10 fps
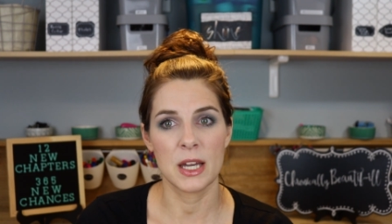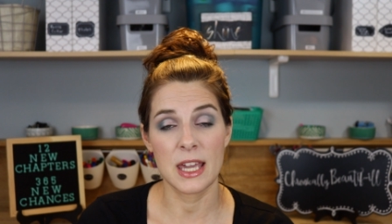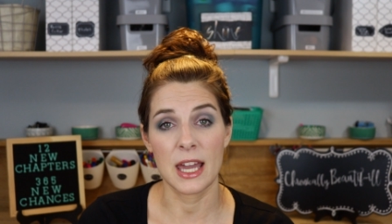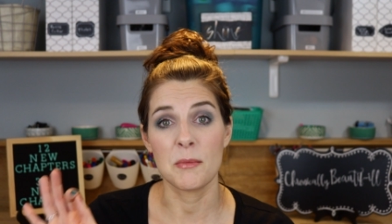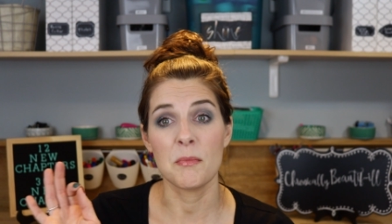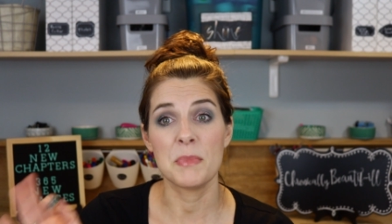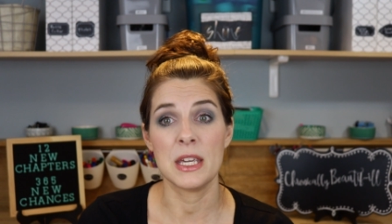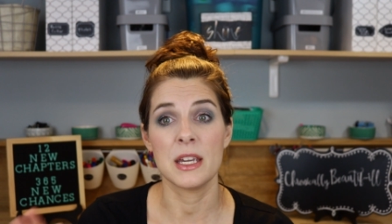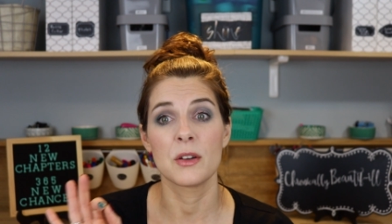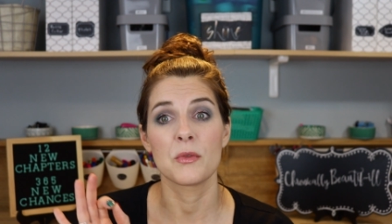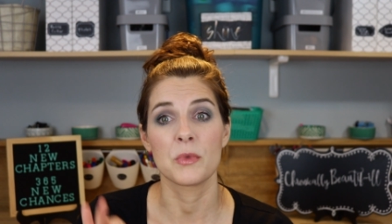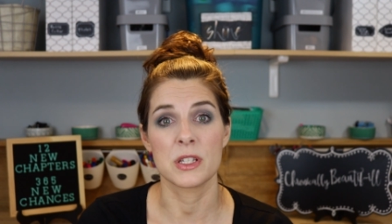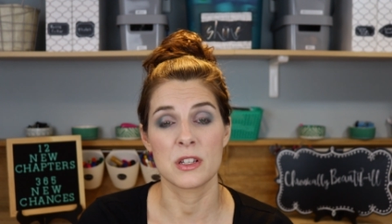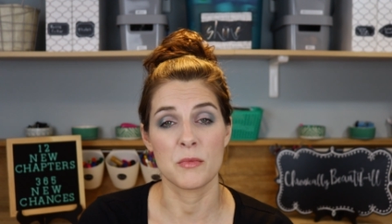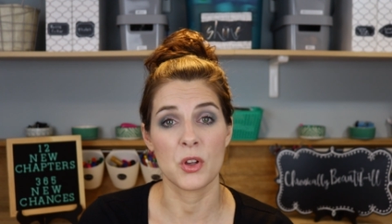again, being
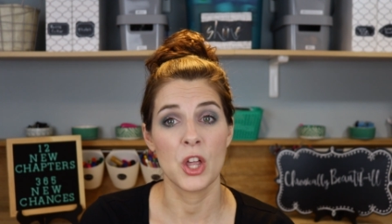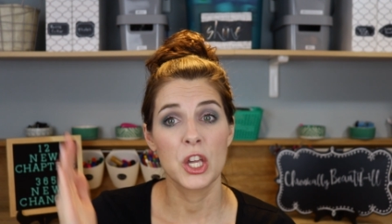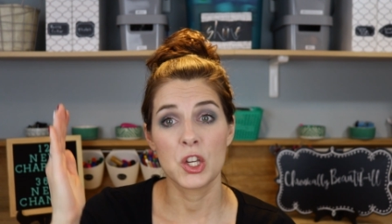reasonable.